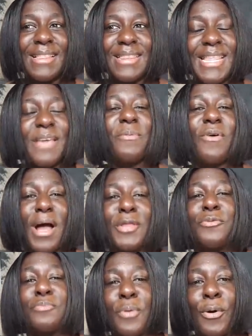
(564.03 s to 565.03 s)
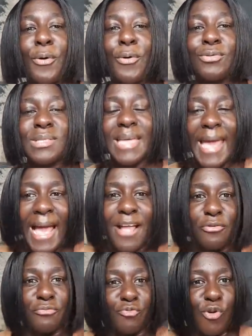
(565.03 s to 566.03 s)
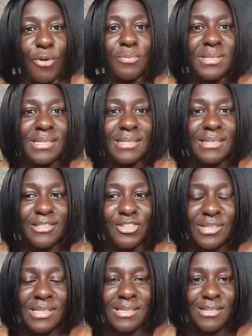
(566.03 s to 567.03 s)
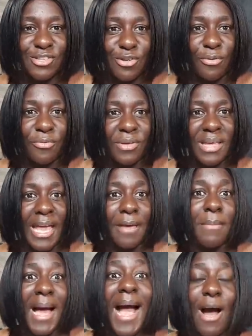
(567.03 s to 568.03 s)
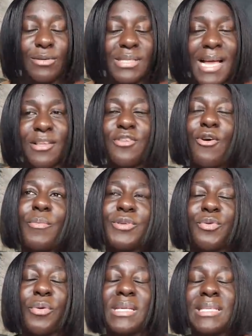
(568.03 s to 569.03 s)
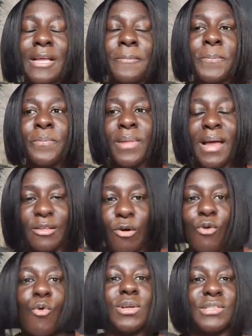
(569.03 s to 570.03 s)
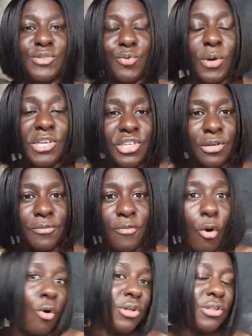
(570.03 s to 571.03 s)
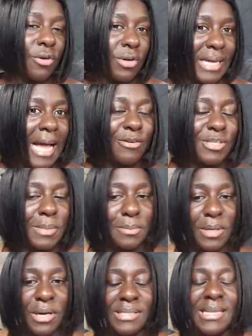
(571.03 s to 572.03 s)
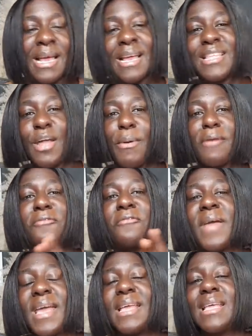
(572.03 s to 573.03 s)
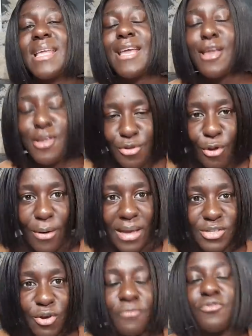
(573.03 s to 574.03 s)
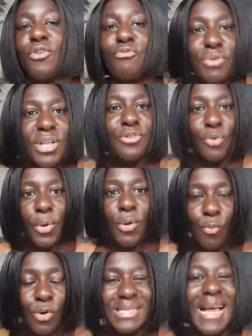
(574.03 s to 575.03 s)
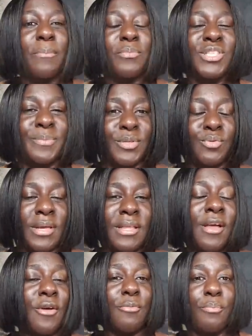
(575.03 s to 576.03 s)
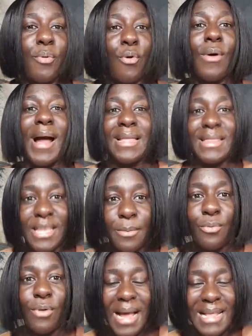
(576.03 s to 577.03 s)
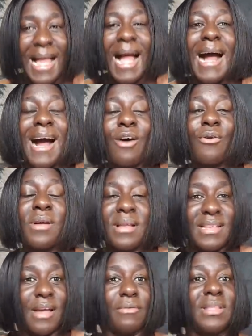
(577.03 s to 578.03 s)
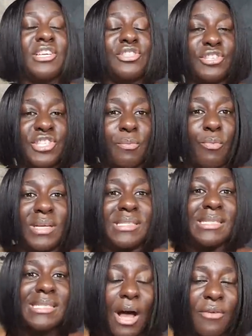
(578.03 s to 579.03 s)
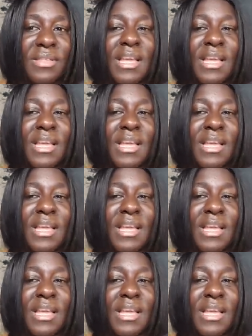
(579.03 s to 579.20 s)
Libo and Impo's can of worms just sort of came out, and it almost created an awkward situation for all the other housemates, because they were feigning ignorance of not really knowing what happened between Impo and Libo and how their relationship went south.